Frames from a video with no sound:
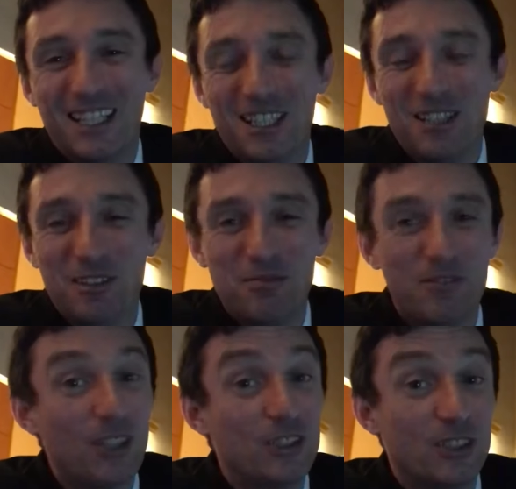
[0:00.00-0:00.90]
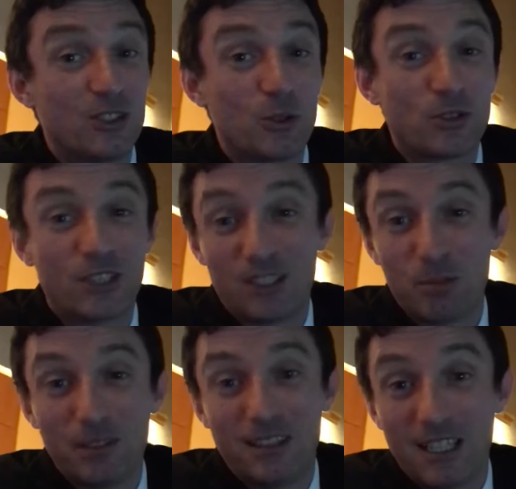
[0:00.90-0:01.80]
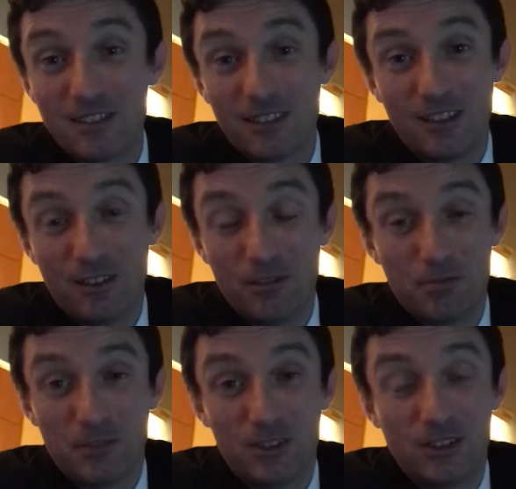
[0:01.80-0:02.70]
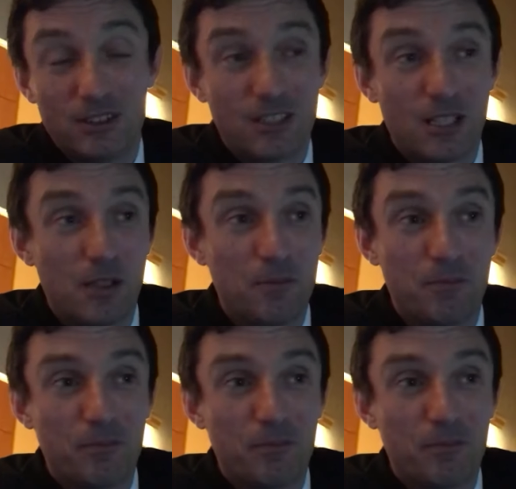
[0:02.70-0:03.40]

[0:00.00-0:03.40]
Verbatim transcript: um, now she's so excited to play Destiny and she's um,